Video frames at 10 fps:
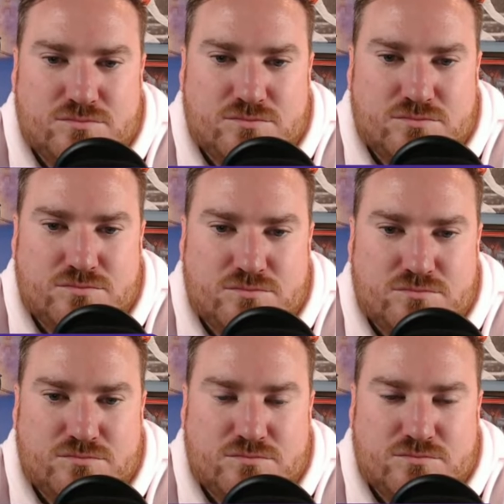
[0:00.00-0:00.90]

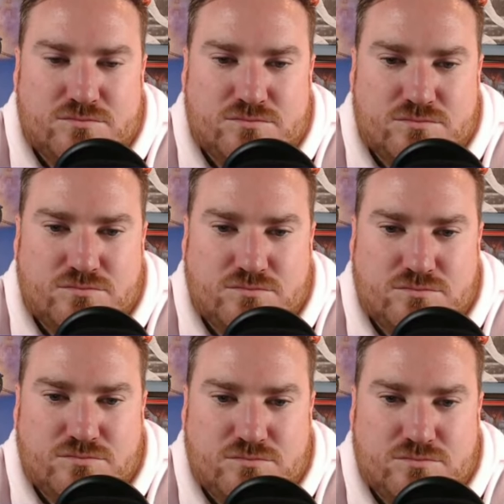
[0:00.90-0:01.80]

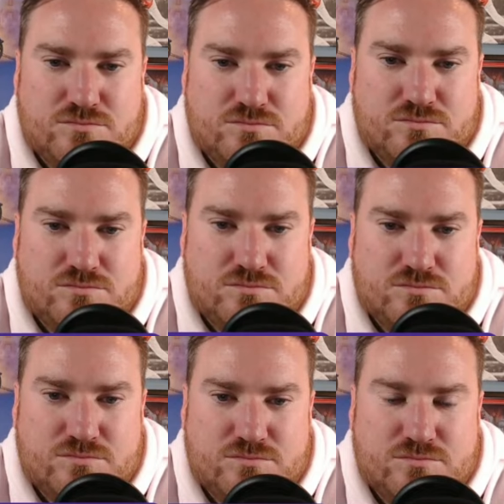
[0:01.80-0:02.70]

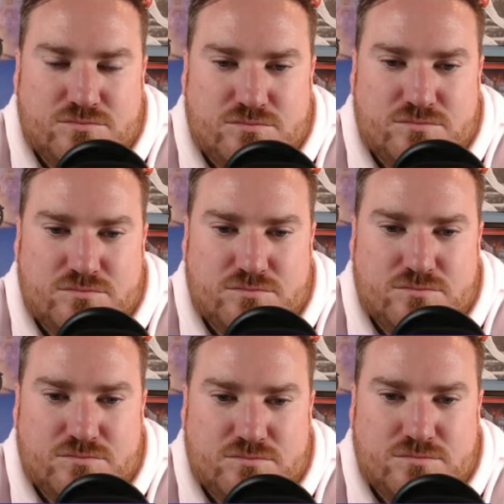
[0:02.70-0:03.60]

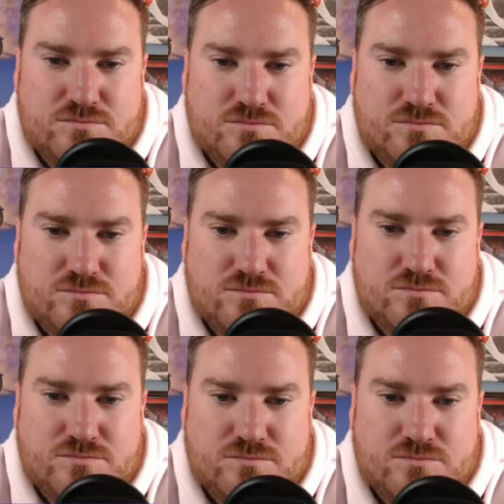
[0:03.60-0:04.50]

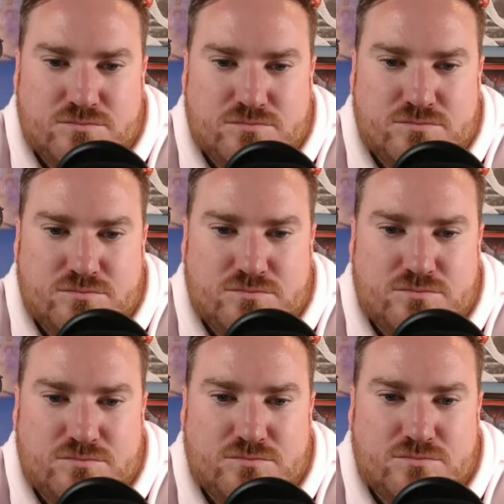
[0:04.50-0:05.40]

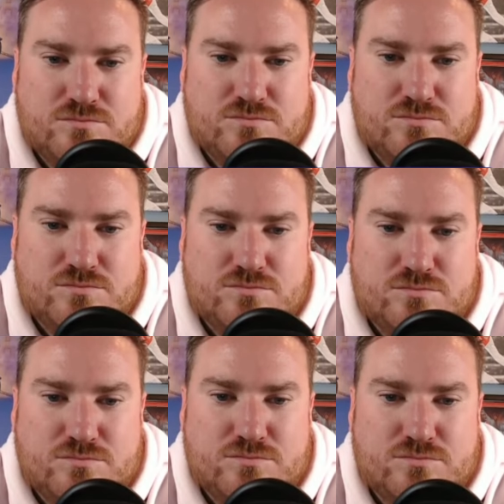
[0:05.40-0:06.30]
The person shown says nothing.